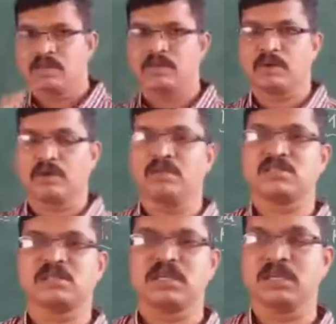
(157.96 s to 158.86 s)
we are going to
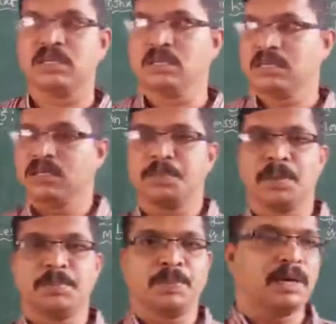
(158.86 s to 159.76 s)
see the
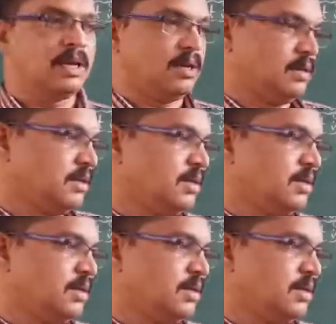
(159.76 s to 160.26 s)
people,